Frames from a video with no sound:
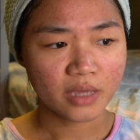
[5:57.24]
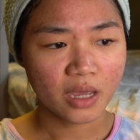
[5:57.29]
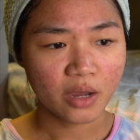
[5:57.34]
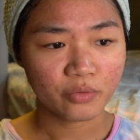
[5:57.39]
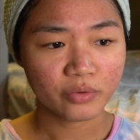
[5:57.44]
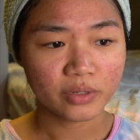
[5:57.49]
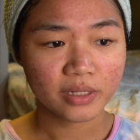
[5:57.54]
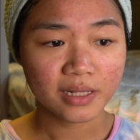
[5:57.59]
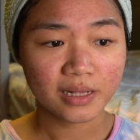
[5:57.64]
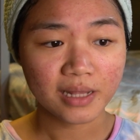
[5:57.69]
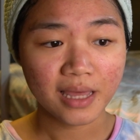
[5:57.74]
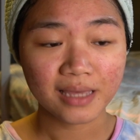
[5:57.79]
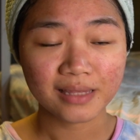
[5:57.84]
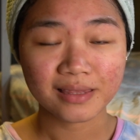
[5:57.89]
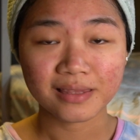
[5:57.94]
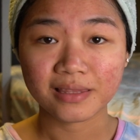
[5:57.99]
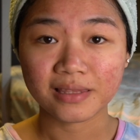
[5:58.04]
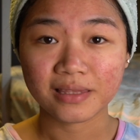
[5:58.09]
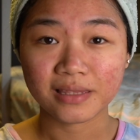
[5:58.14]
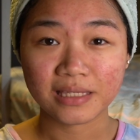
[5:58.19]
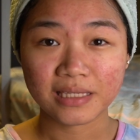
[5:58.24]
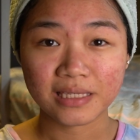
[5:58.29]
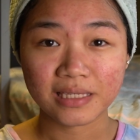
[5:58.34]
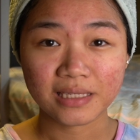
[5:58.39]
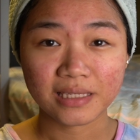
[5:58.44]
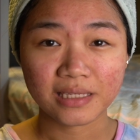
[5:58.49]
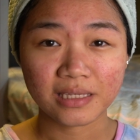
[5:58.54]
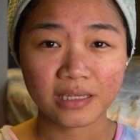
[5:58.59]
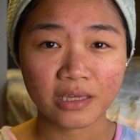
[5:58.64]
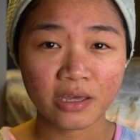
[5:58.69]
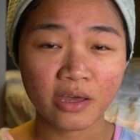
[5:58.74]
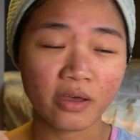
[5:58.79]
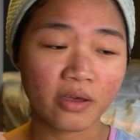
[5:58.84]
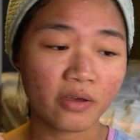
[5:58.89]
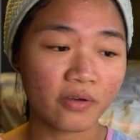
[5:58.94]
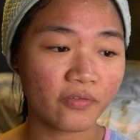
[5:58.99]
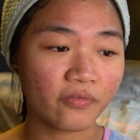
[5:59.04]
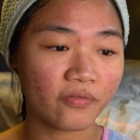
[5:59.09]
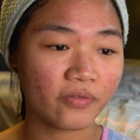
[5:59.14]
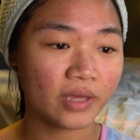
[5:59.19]
I really like the
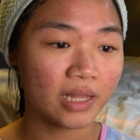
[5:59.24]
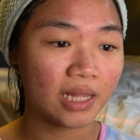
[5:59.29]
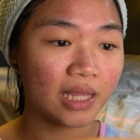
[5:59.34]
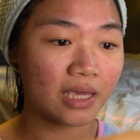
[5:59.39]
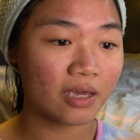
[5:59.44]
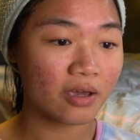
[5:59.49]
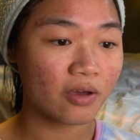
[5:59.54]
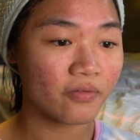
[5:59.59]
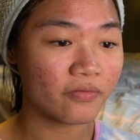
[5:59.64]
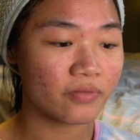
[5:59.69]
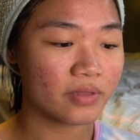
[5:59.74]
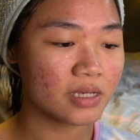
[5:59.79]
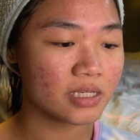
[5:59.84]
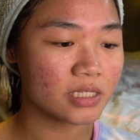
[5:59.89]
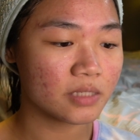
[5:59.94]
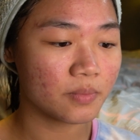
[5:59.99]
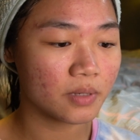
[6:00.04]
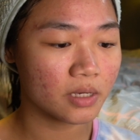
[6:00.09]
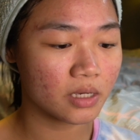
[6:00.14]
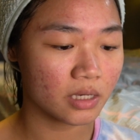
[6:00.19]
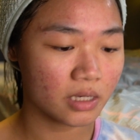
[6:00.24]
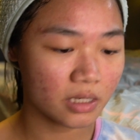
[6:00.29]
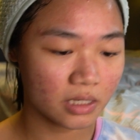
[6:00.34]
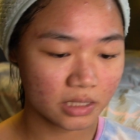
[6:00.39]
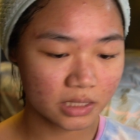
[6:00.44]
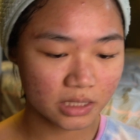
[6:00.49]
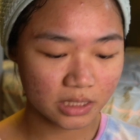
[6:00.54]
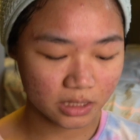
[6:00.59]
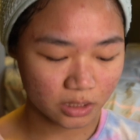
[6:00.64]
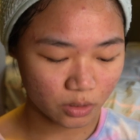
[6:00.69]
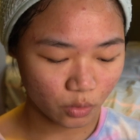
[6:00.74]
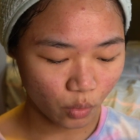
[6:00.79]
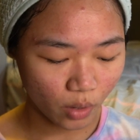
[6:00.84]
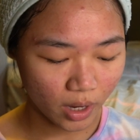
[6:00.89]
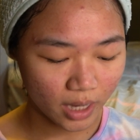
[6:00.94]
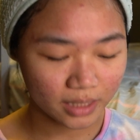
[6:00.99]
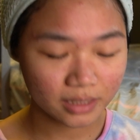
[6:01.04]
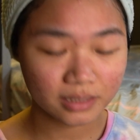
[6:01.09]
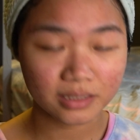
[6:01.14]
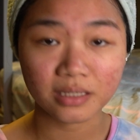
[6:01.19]
feeling of this because it's
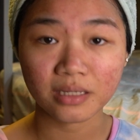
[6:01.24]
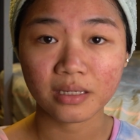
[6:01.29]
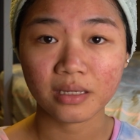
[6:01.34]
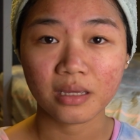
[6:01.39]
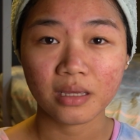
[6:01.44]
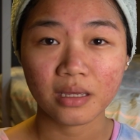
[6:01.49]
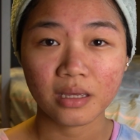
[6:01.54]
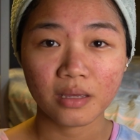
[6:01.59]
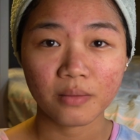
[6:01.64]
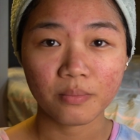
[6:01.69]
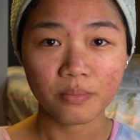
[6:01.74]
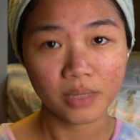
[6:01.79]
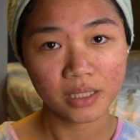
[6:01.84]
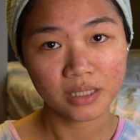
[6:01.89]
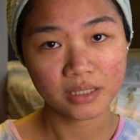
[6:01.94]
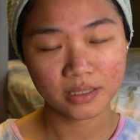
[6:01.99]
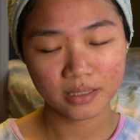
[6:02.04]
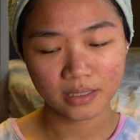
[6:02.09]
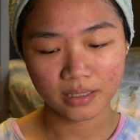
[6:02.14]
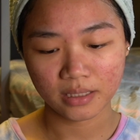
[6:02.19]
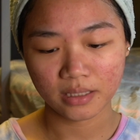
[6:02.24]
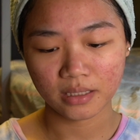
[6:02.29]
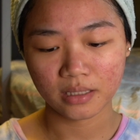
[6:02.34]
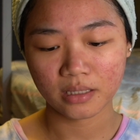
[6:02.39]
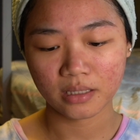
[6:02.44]
quite minty.